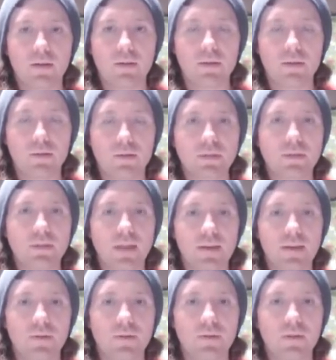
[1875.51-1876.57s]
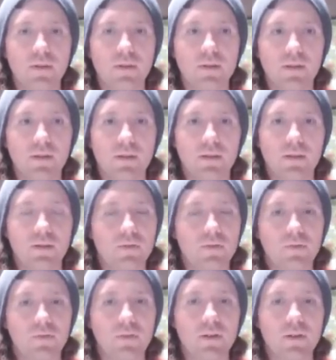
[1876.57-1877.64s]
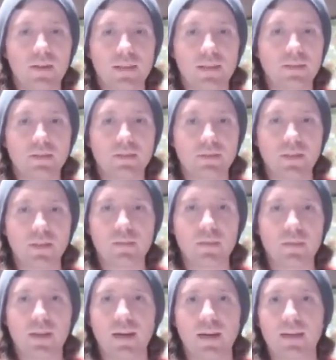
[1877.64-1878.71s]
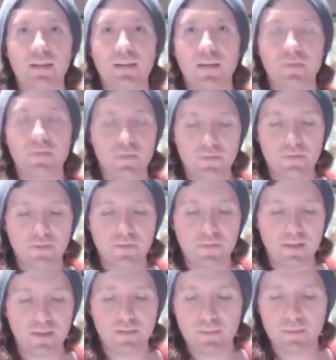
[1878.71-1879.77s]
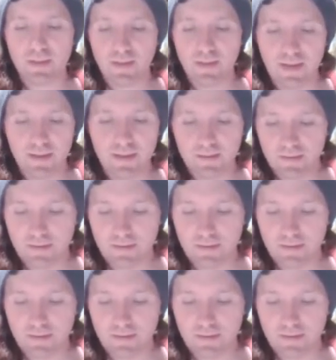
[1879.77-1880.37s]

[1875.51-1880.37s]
you settle for an extremely high level of development. And